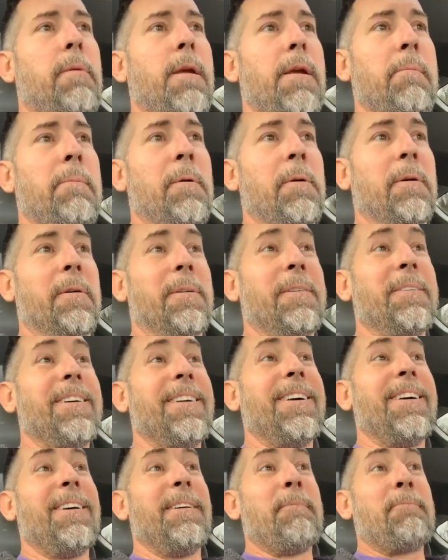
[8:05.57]
people
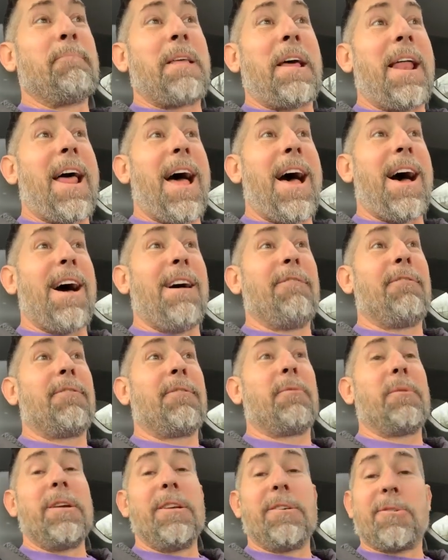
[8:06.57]
that
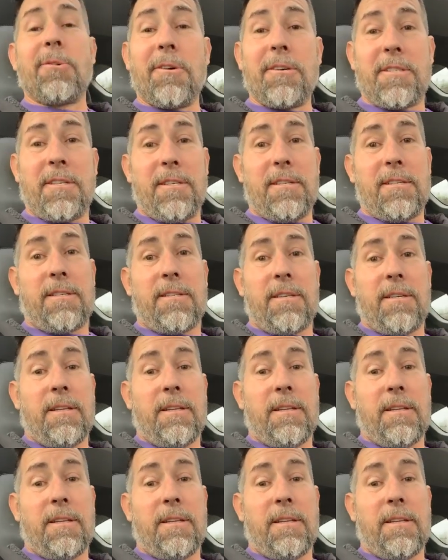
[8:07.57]
have resources.